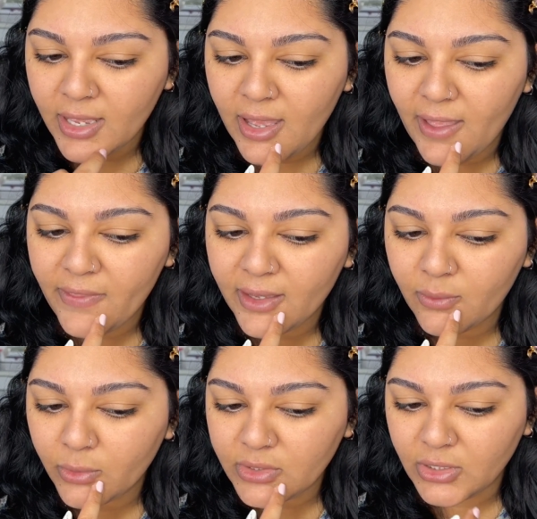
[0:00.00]
I think it
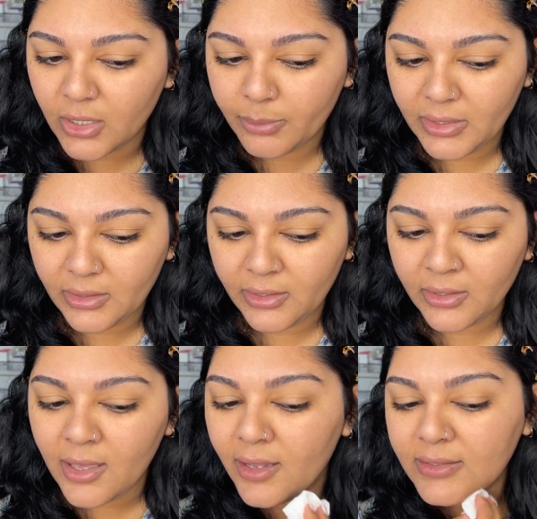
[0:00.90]
would start
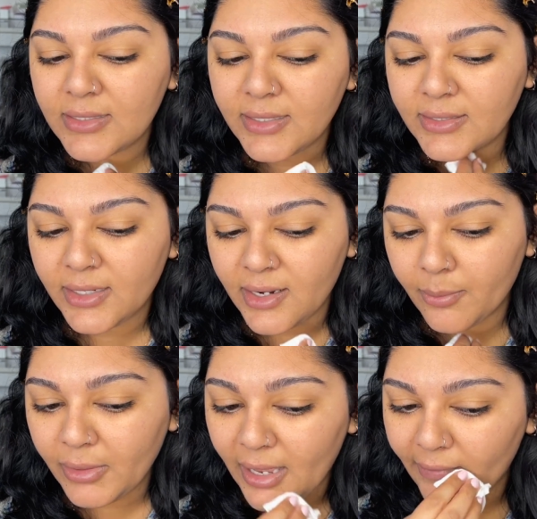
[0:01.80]
peeling, and since I did
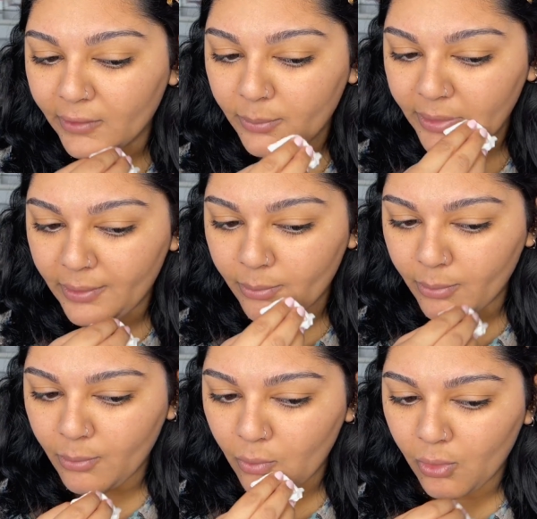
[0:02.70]
apply a little bit
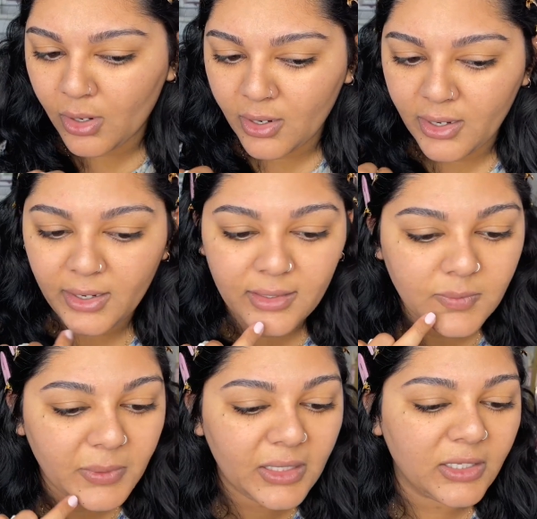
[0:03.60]
more, it is
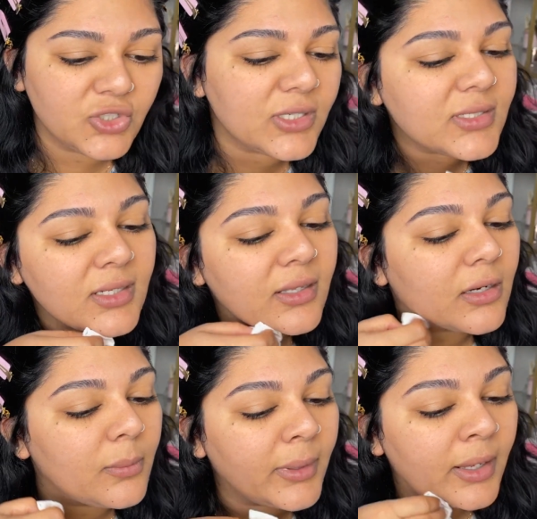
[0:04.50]
peeling just a
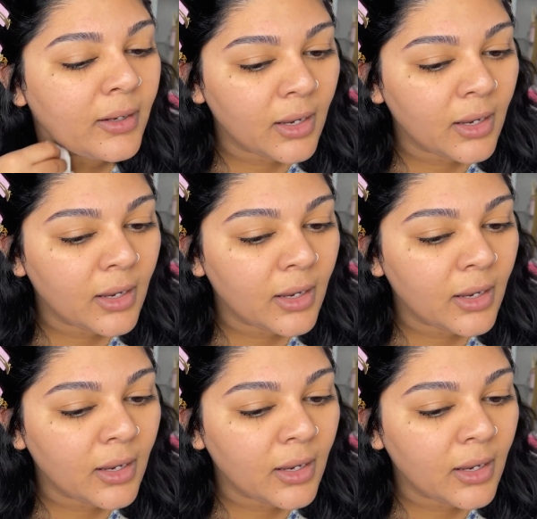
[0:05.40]
little bit.